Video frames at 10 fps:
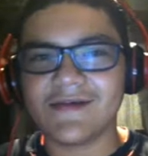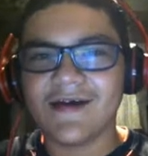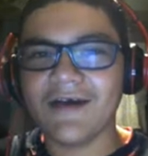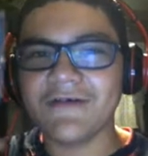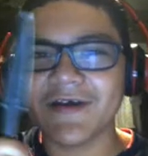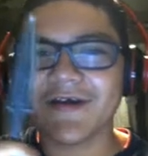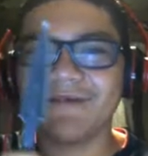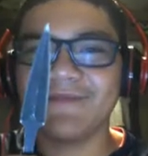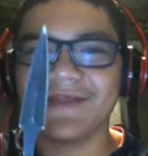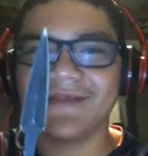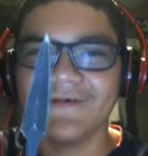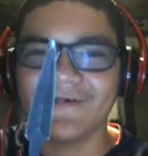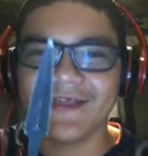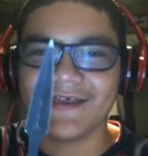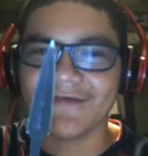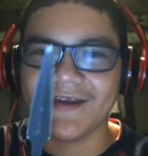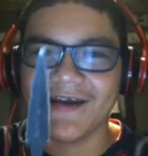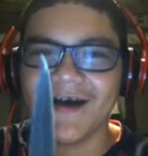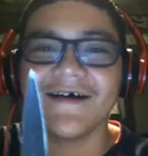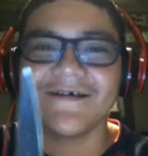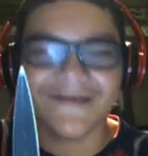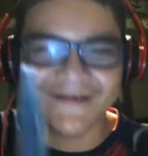I want to cut myself with this right now.